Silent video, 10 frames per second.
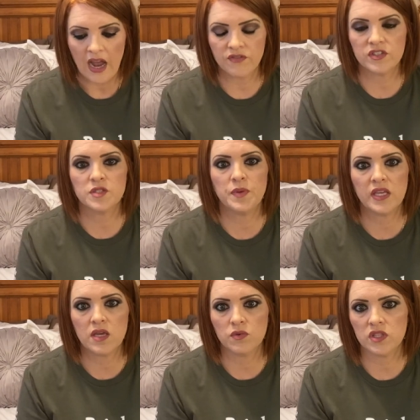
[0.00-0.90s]
after
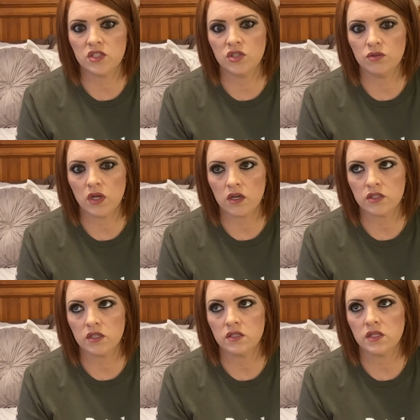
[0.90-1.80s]
speaking with the two
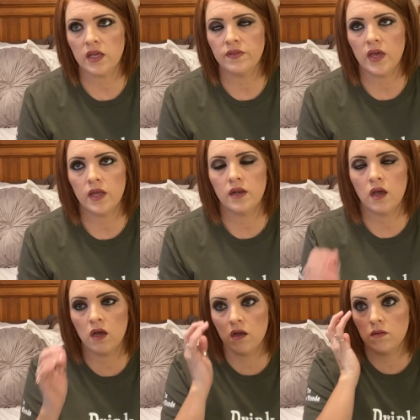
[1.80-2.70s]
doctors and
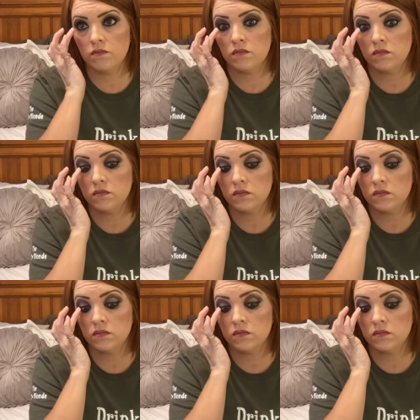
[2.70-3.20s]
then